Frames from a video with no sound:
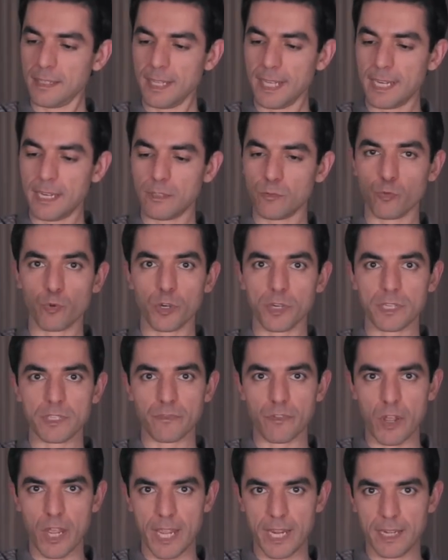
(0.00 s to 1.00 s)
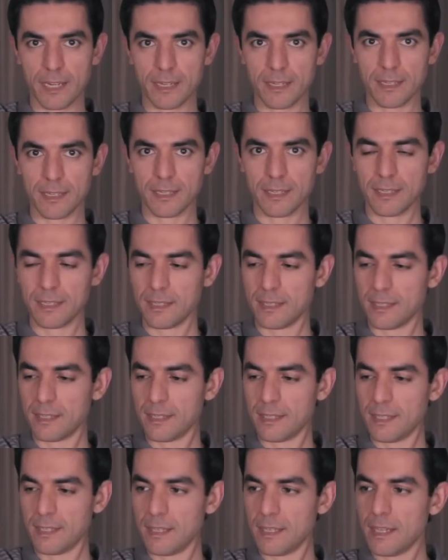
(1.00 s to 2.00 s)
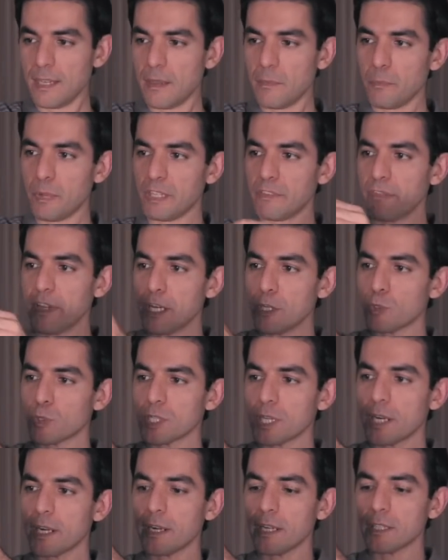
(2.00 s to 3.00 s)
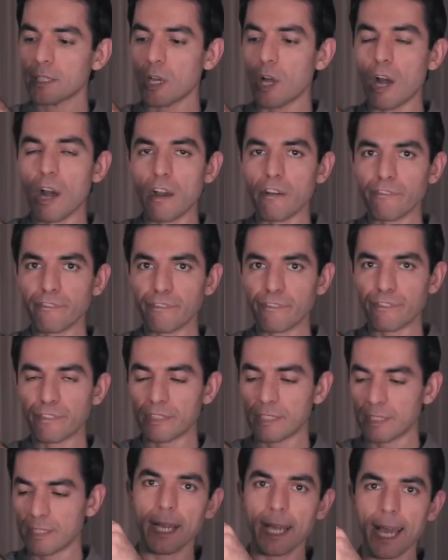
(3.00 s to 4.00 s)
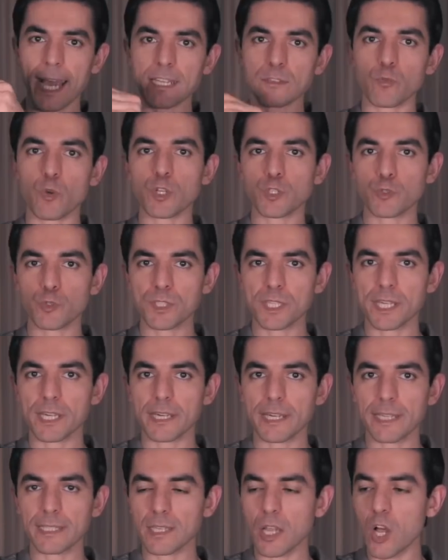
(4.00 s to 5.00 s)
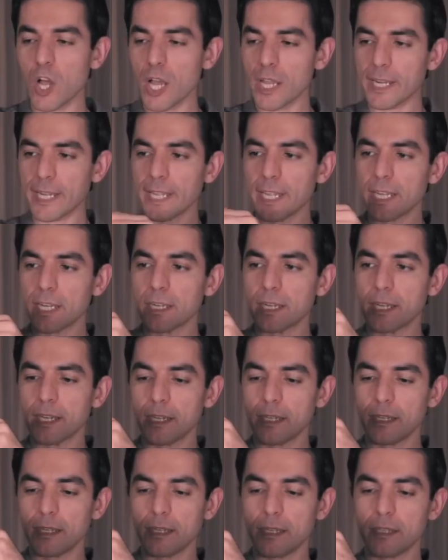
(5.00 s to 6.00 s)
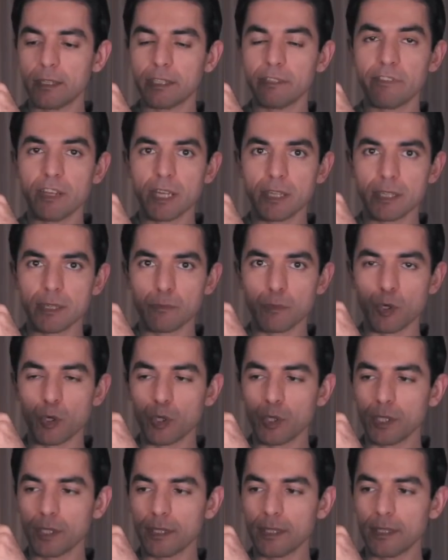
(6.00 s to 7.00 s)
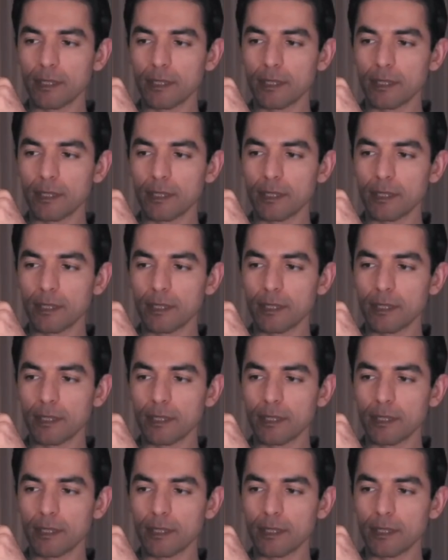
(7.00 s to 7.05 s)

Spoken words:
And it works fine. But when you turn it off and want to turn it on in reverse mode,